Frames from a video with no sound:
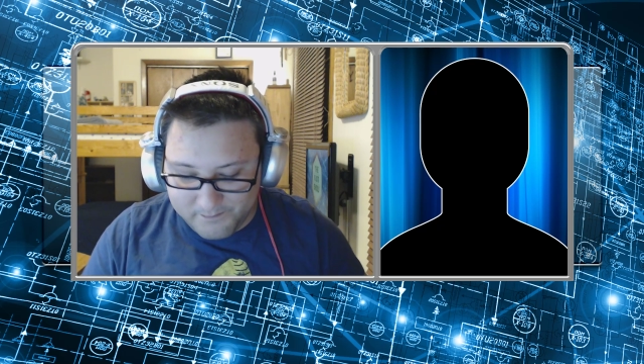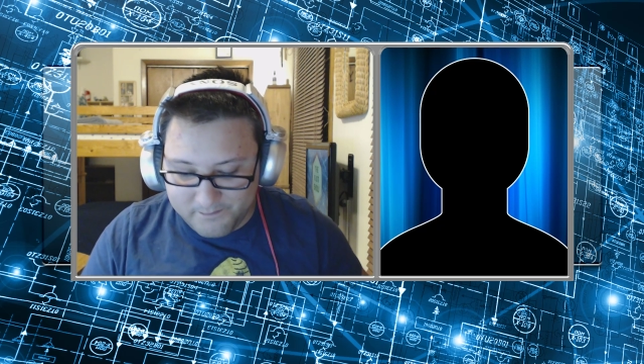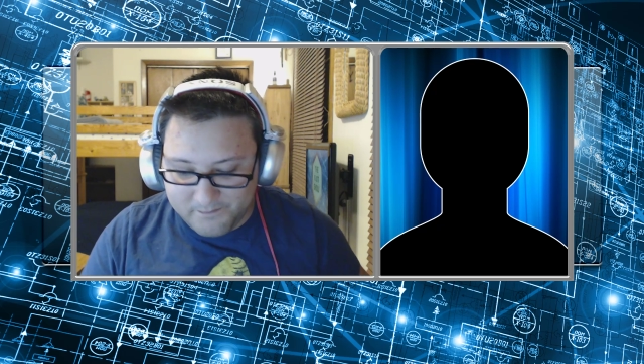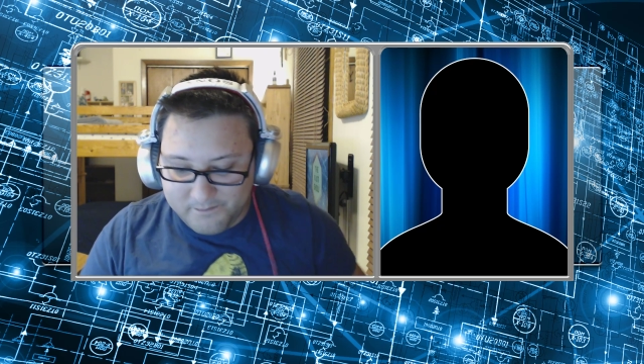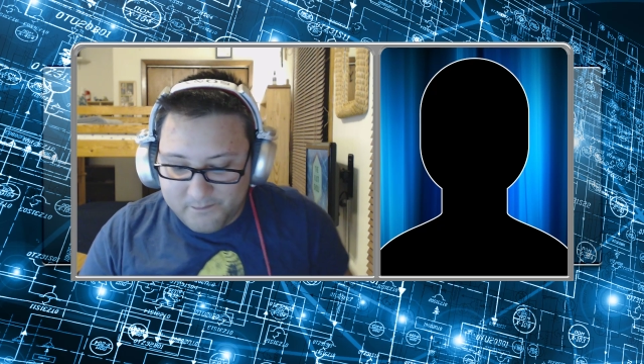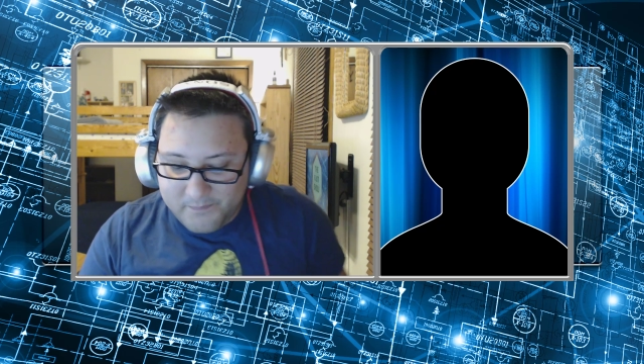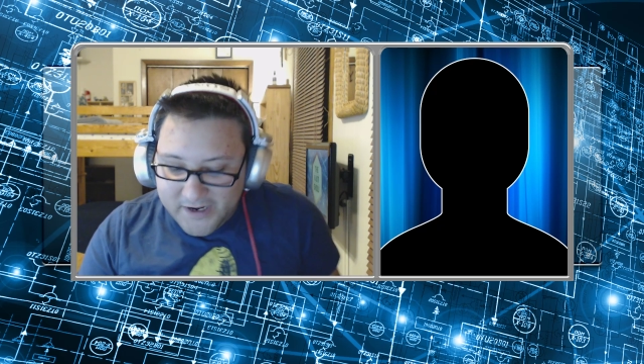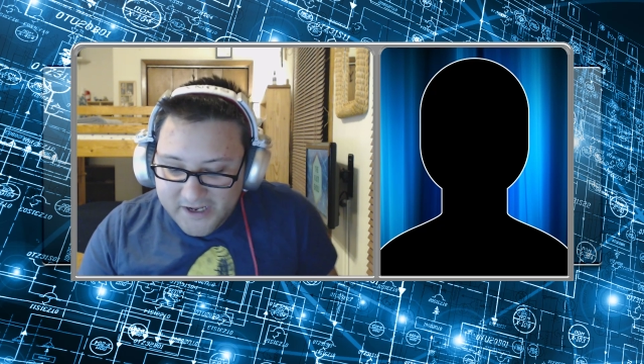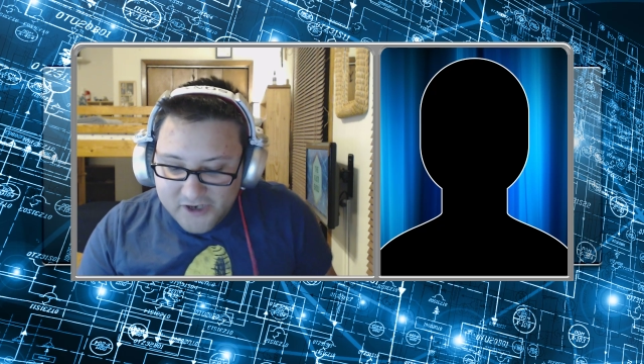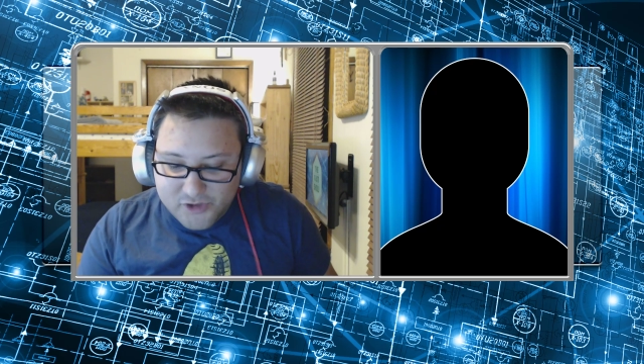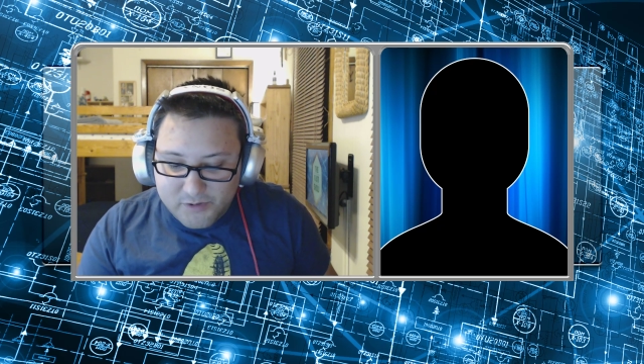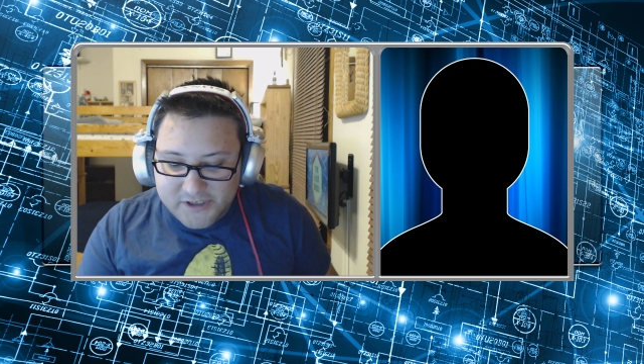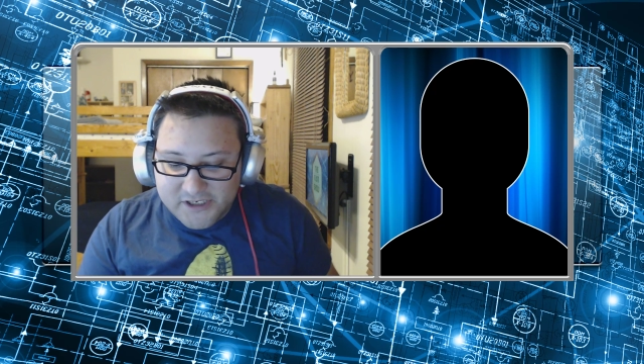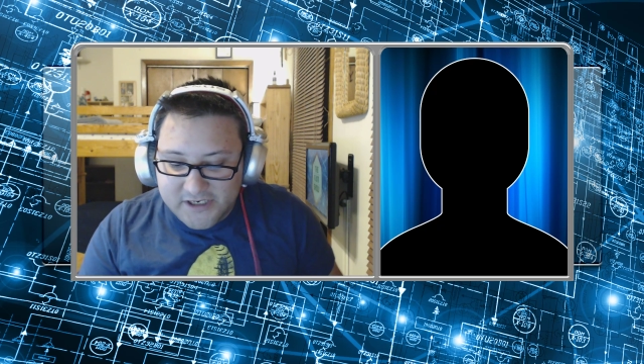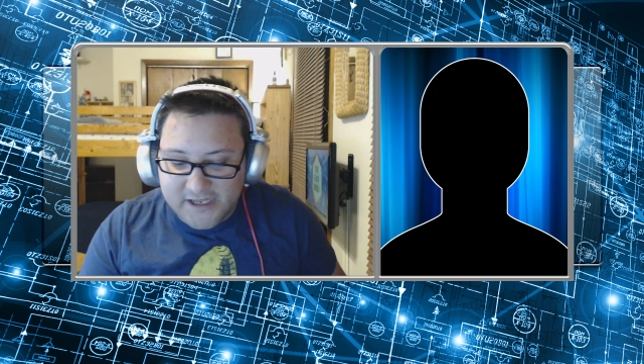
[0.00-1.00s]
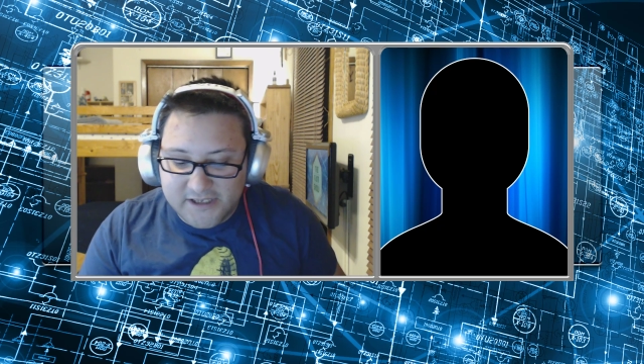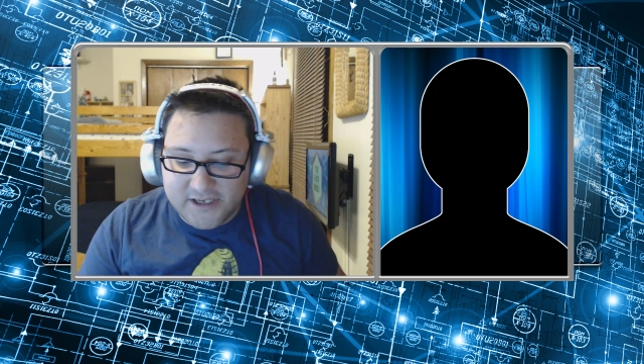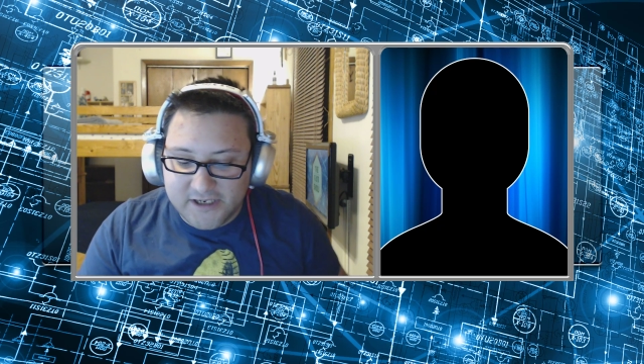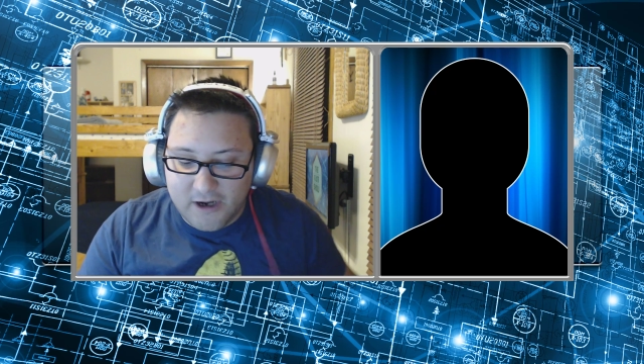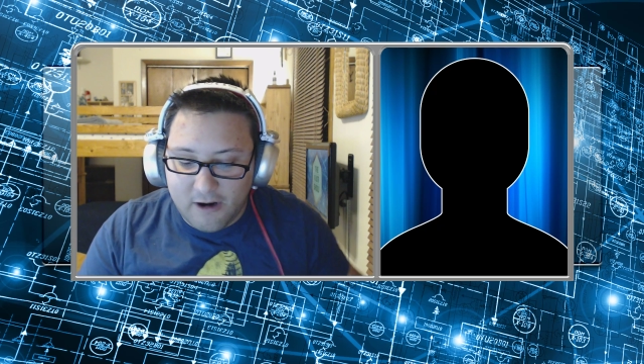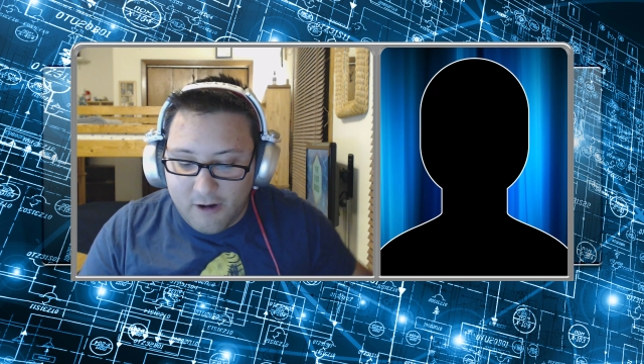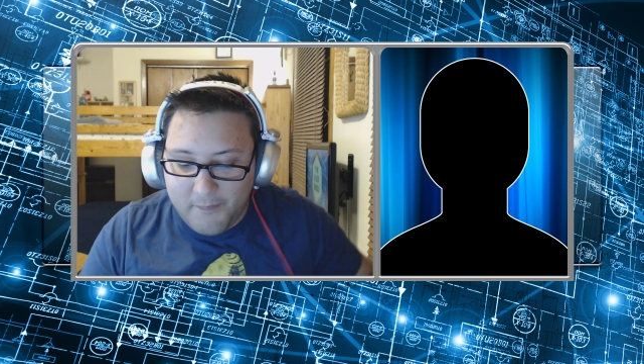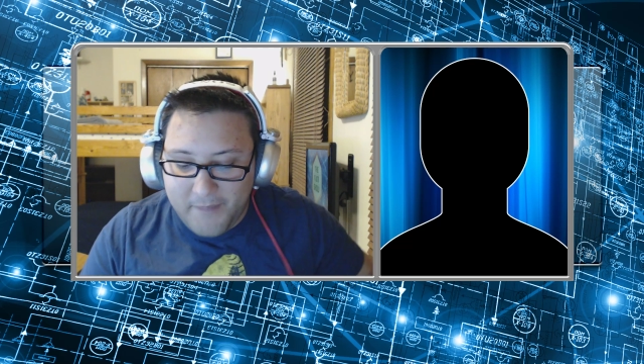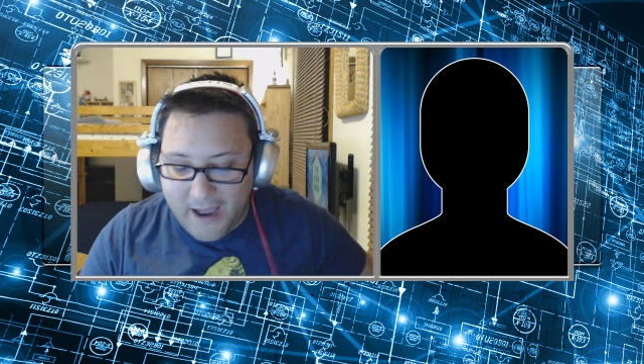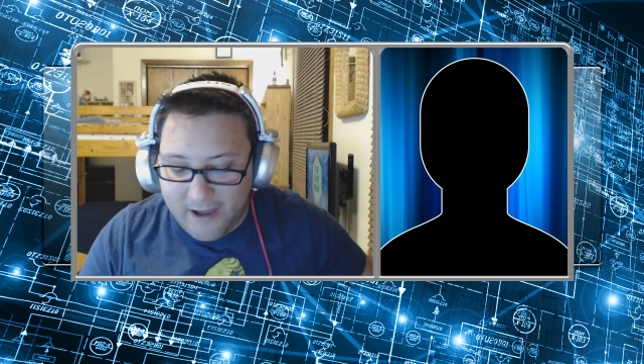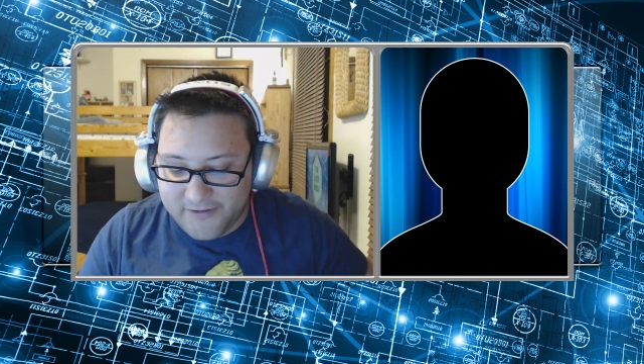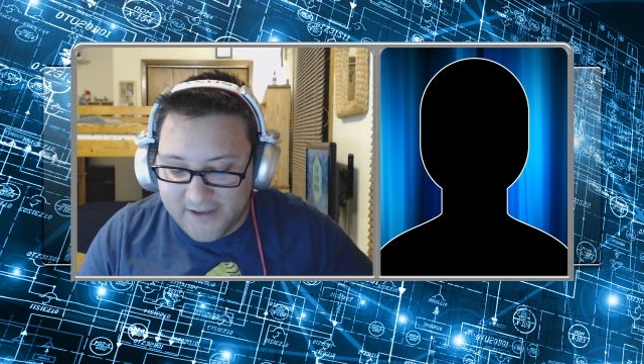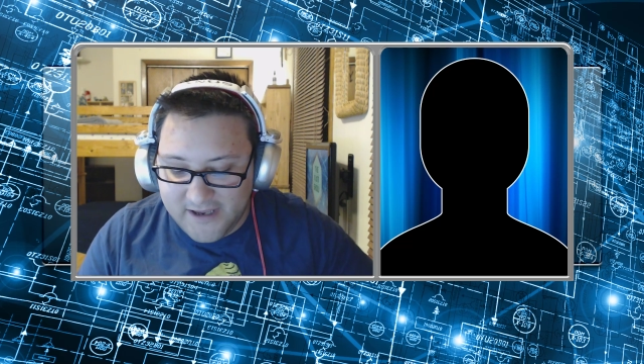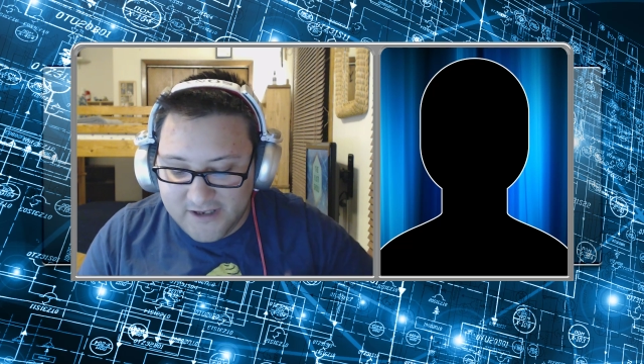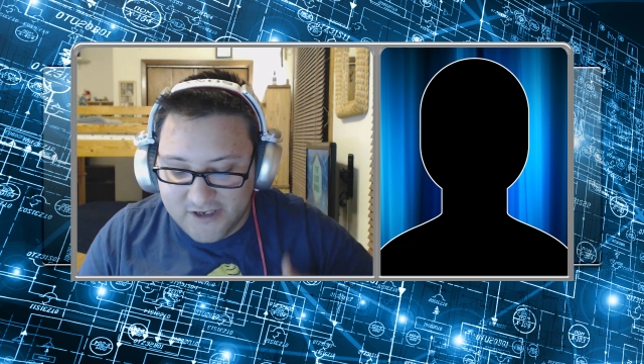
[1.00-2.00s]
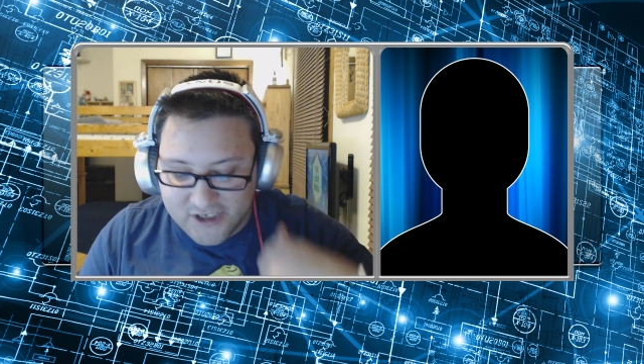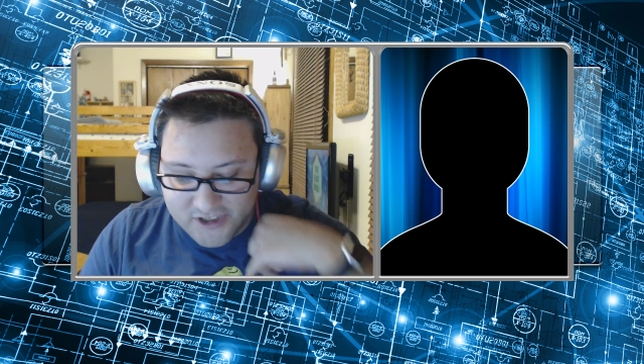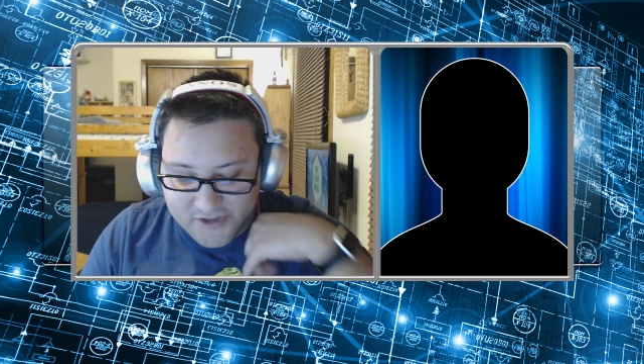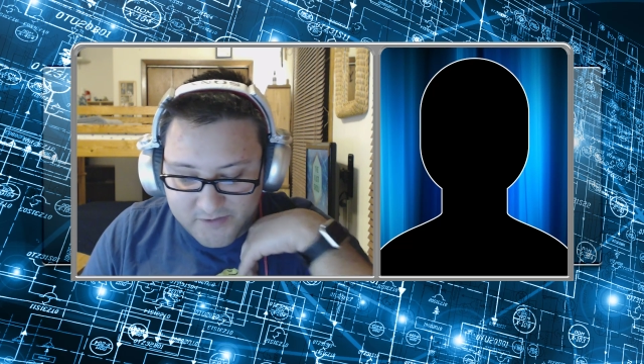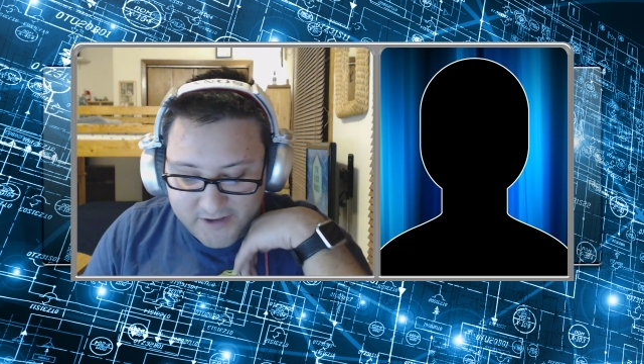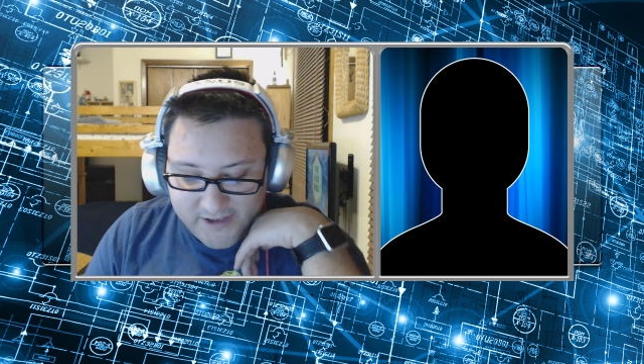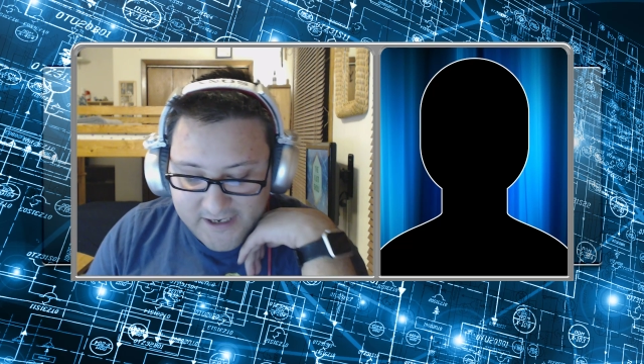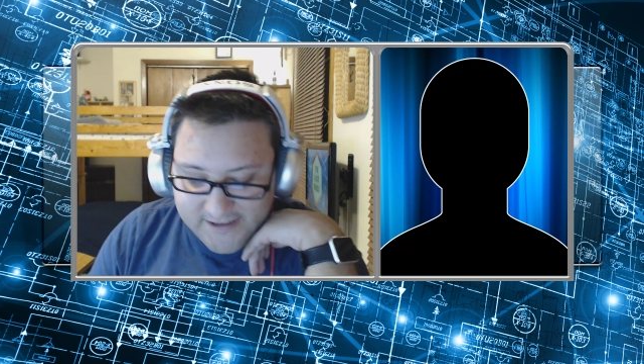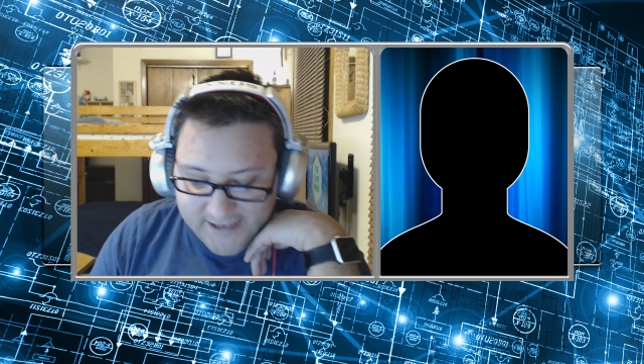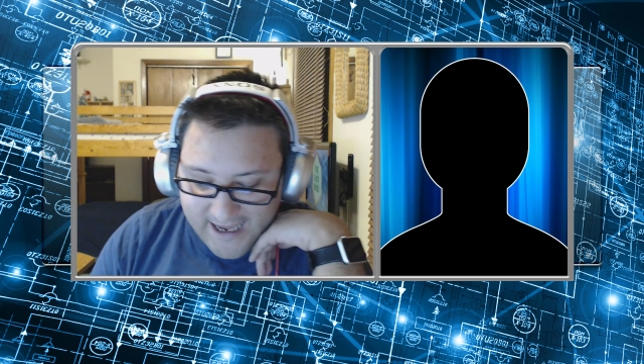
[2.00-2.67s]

But here's what you need to know about the just released